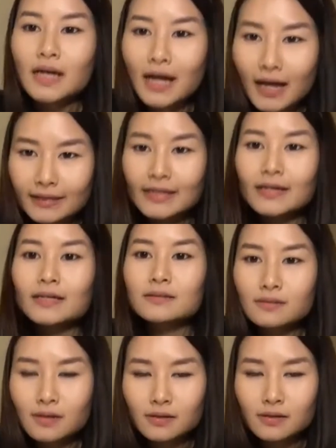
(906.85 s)
and then
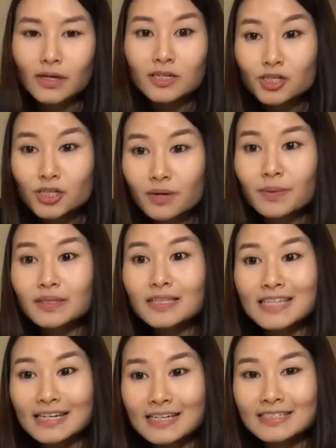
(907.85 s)
you can shape it
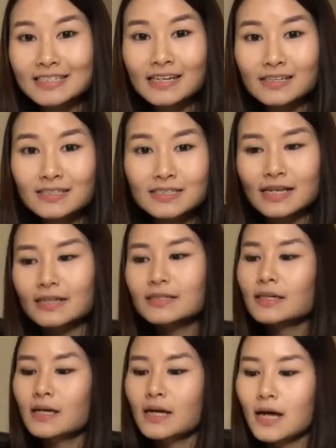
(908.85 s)
second day instead
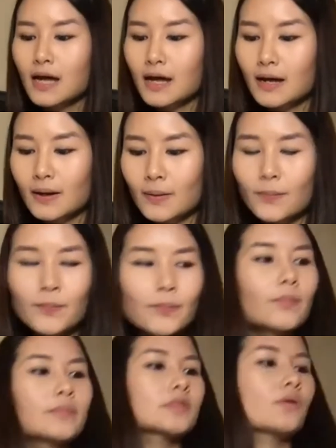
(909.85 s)
um,
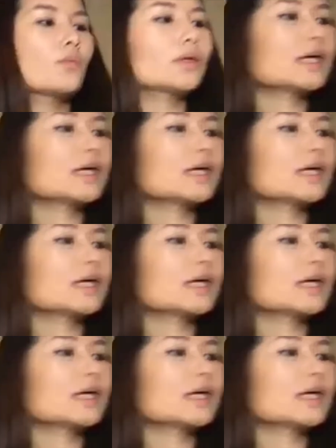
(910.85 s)
so what I